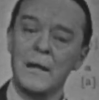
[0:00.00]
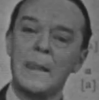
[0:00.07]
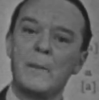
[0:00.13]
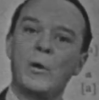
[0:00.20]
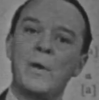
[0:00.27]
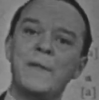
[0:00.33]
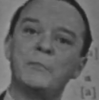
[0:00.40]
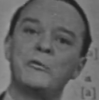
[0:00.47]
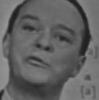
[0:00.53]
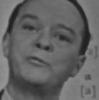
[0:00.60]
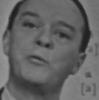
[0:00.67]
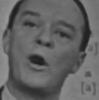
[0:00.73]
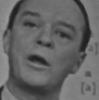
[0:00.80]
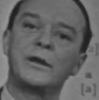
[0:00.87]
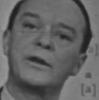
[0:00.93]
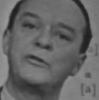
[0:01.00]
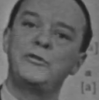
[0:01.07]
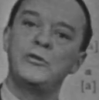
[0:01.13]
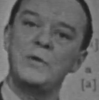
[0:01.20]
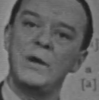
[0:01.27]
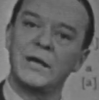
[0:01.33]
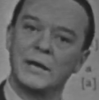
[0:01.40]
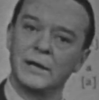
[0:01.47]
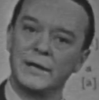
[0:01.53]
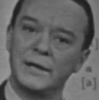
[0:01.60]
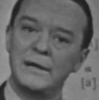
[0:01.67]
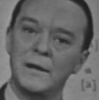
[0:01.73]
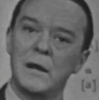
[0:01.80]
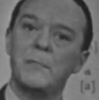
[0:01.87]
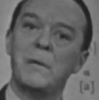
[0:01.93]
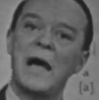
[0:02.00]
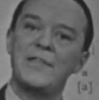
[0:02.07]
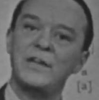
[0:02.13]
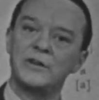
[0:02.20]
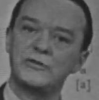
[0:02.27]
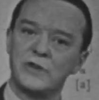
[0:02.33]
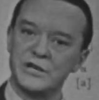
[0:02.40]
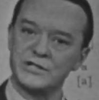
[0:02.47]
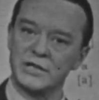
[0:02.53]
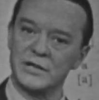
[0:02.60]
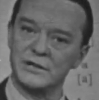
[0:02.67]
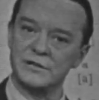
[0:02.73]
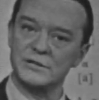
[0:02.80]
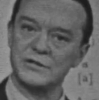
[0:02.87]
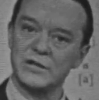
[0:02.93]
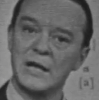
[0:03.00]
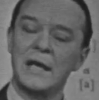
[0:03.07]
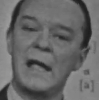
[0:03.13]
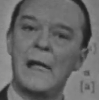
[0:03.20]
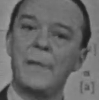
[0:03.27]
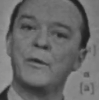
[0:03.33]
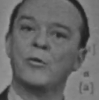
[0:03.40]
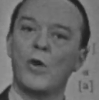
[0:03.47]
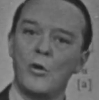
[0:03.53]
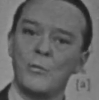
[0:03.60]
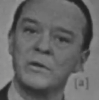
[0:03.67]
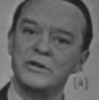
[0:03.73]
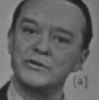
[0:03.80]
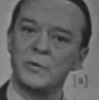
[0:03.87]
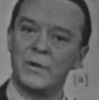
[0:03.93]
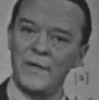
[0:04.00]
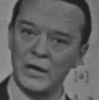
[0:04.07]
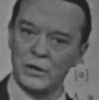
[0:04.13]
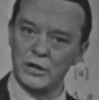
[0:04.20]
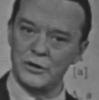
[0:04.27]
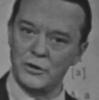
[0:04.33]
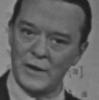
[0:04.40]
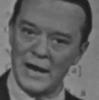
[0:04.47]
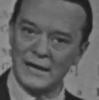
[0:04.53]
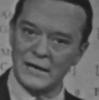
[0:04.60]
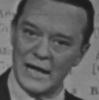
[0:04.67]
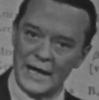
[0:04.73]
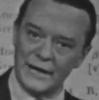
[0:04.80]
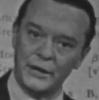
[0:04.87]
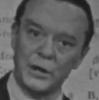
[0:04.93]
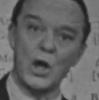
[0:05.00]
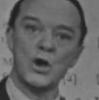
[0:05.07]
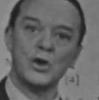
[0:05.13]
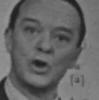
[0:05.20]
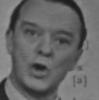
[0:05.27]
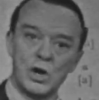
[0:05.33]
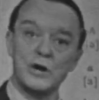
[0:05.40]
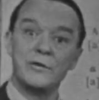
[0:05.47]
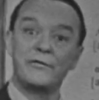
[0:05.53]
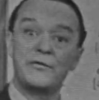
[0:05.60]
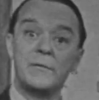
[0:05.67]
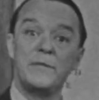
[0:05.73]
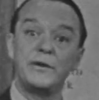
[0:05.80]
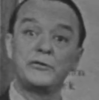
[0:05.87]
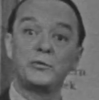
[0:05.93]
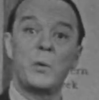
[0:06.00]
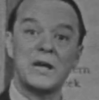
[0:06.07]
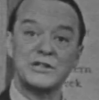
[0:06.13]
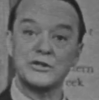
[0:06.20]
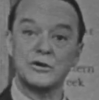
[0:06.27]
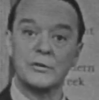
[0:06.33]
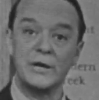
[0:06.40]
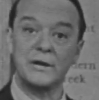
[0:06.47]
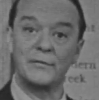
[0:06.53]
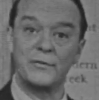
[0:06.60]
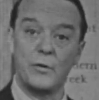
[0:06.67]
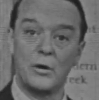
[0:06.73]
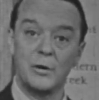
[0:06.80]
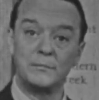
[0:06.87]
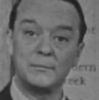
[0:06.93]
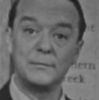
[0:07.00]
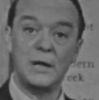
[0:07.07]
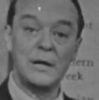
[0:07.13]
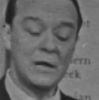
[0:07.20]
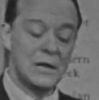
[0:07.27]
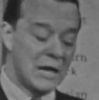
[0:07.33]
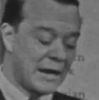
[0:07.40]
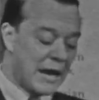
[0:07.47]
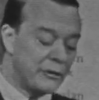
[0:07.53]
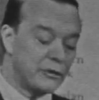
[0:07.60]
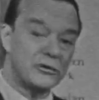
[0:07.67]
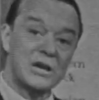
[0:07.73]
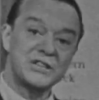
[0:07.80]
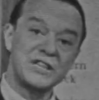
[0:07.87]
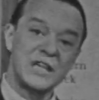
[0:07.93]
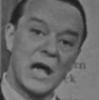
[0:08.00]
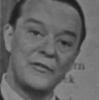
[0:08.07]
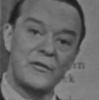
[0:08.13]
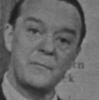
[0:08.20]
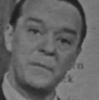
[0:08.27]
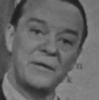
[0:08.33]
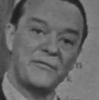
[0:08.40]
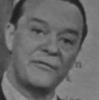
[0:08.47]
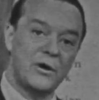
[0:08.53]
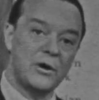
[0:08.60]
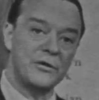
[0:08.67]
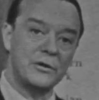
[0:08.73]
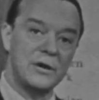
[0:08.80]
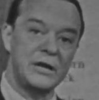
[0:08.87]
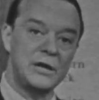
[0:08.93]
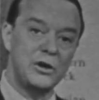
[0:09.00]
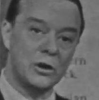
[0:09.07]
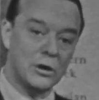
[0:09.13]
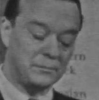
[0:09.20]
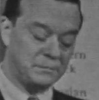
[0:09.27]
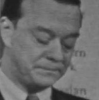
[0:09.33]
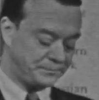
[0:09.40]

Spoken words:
one that was brought to Italy by the Etruscans. And the Romans, when they learned to write Latin, learned from this West Greek form. Now, to trace the alphabet further in Europe,